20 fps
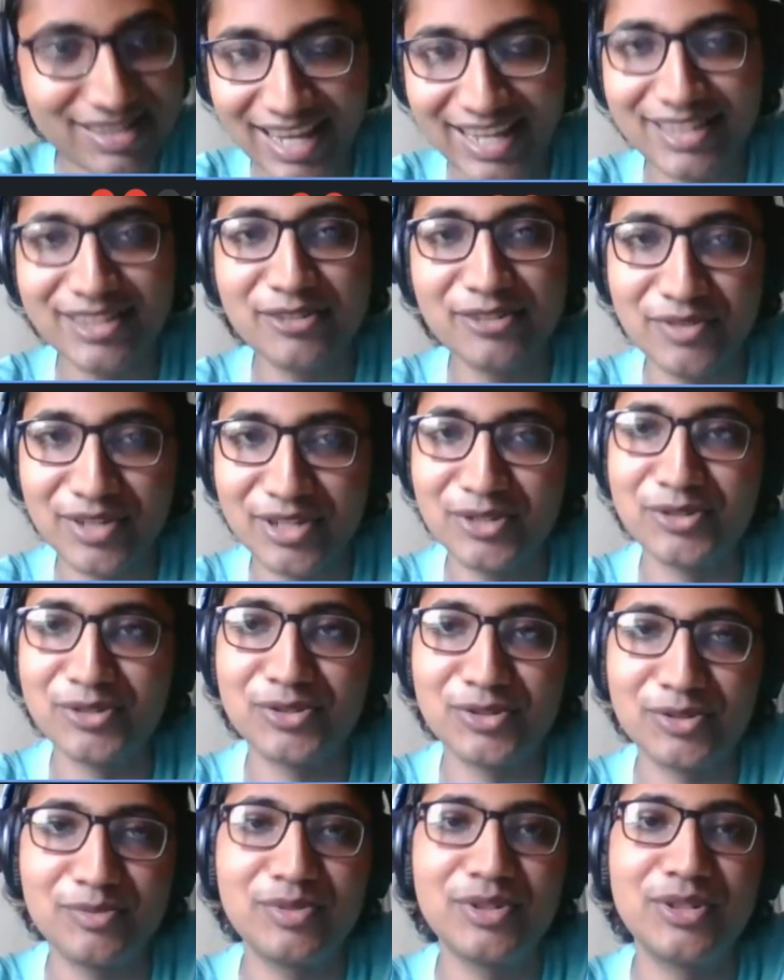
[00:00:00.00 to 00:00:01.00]
Like the way
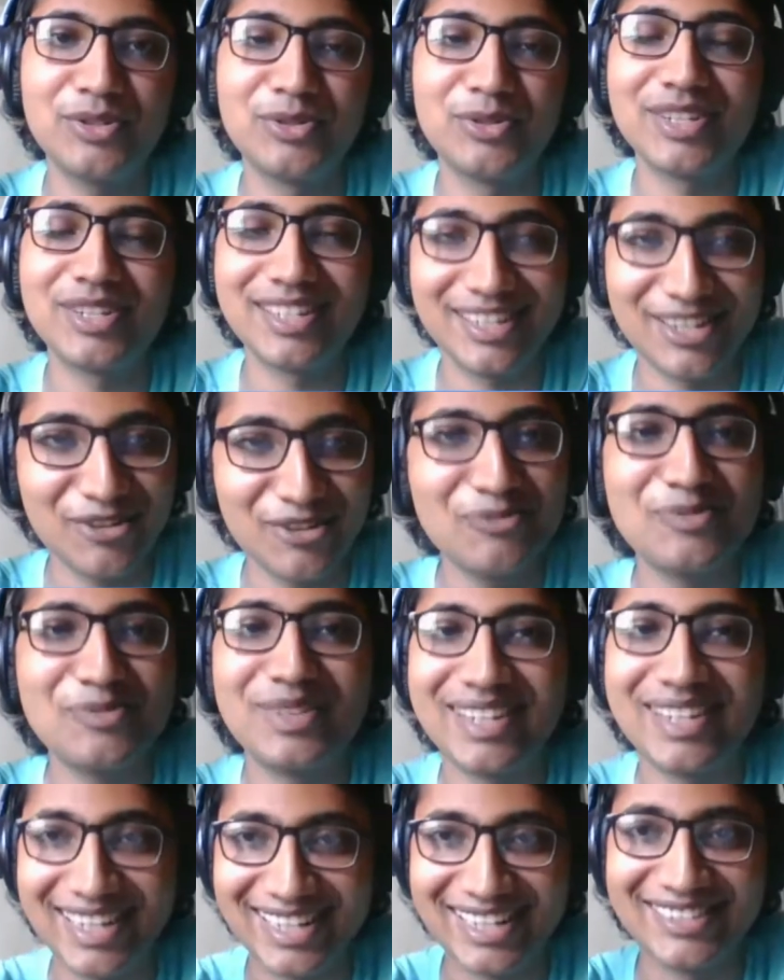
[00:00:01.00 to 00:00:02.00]
you should be doing now,
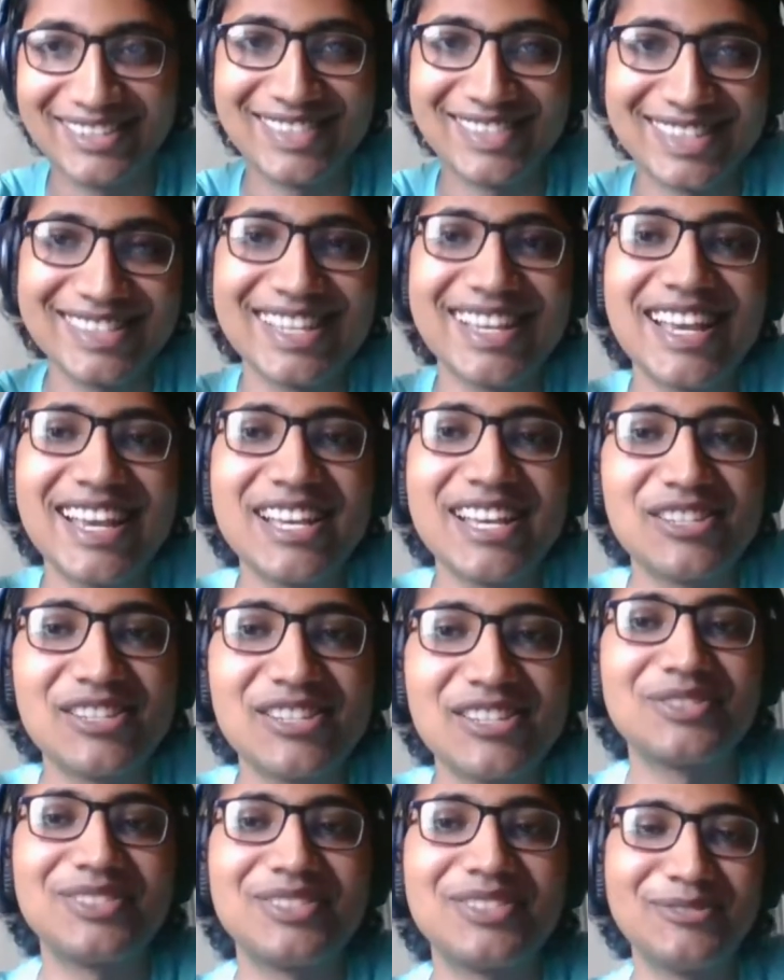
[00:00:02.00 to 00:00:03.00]
but anyways,
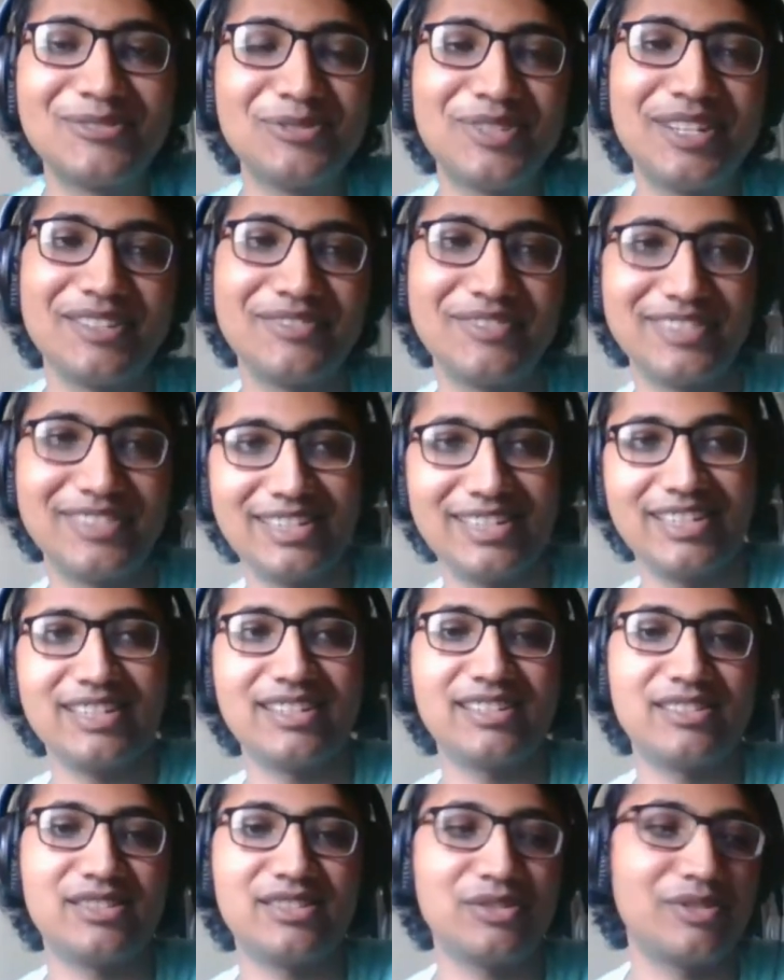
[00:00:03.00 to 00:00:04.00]
so do
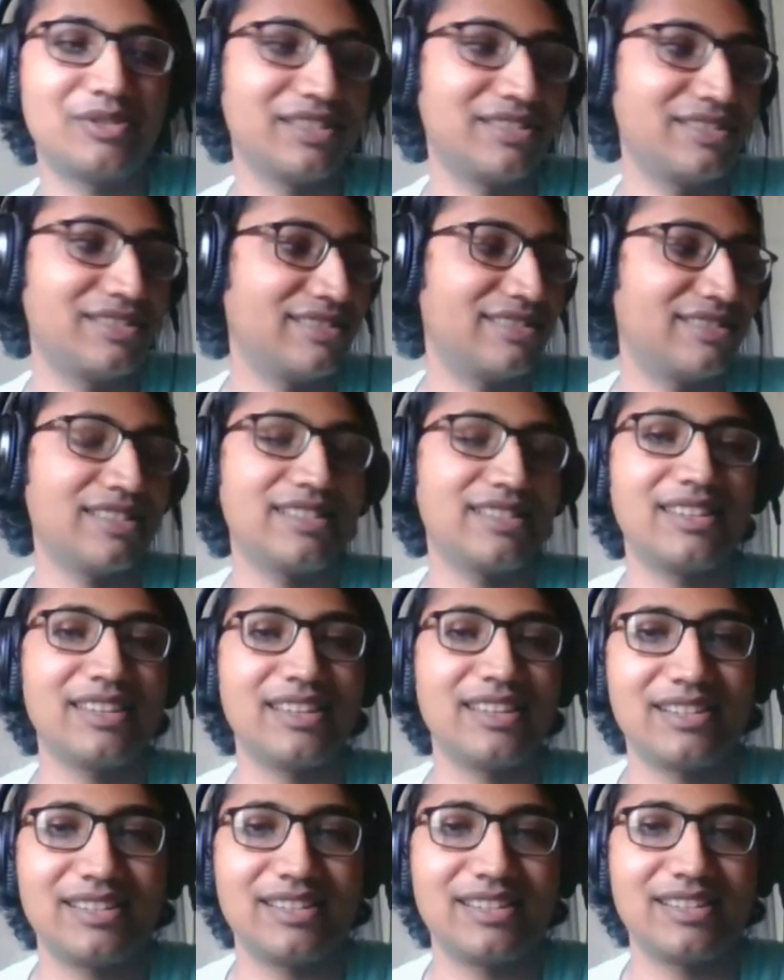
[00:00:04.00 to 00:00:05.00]
definitely ask questions at
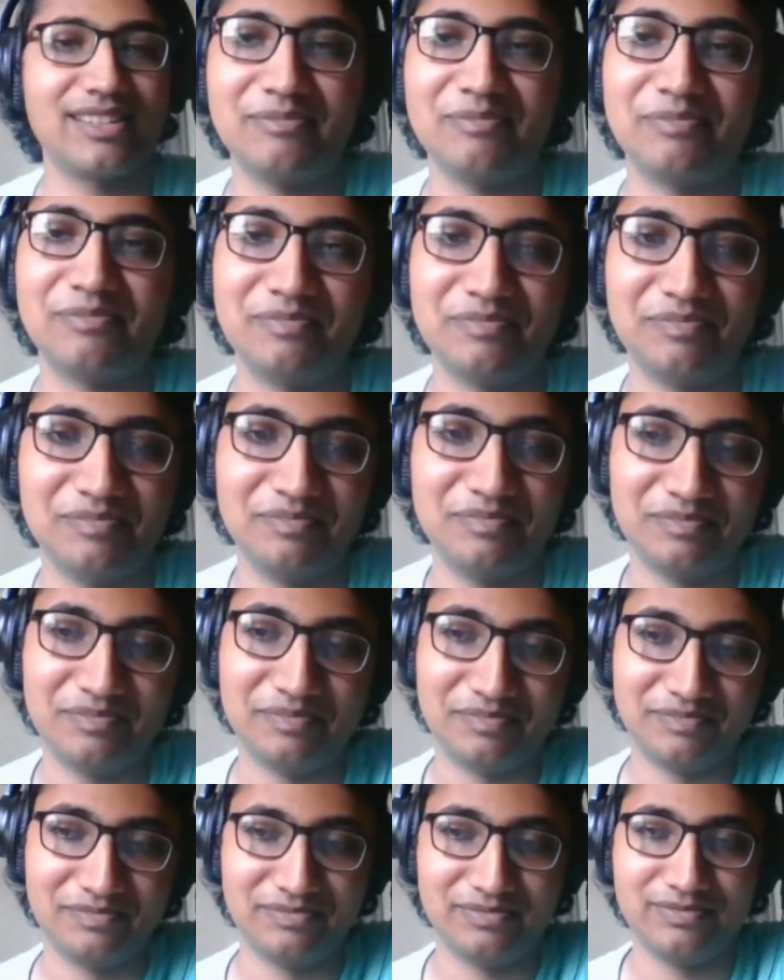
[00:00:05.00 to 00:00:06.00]
the end.
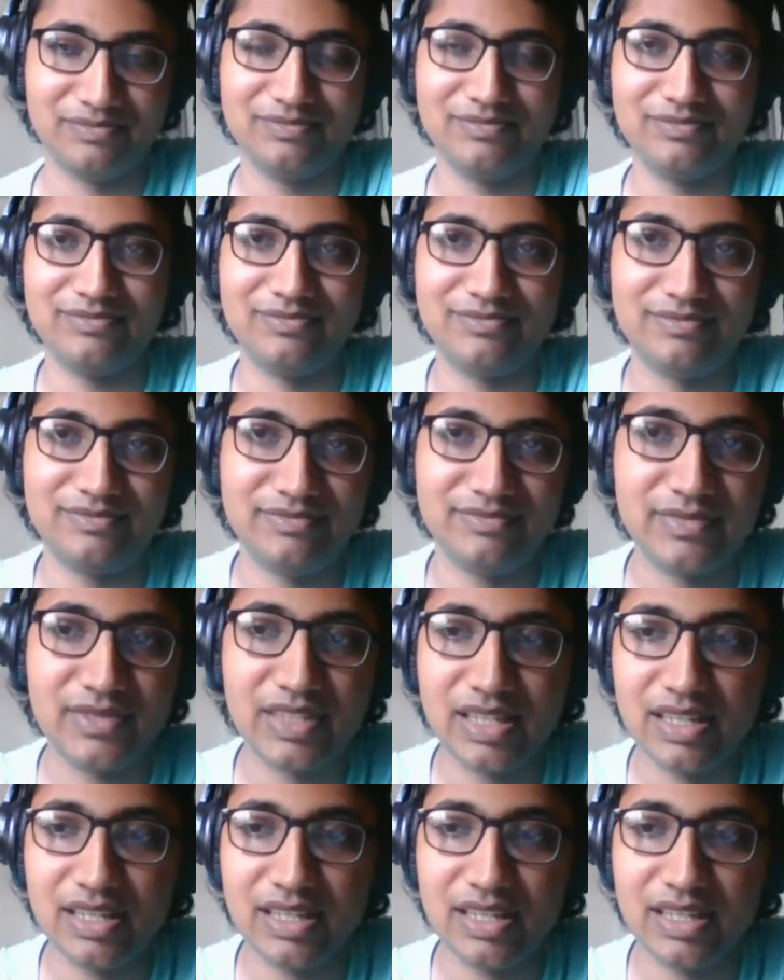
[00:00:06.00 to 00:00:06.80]
Yeah.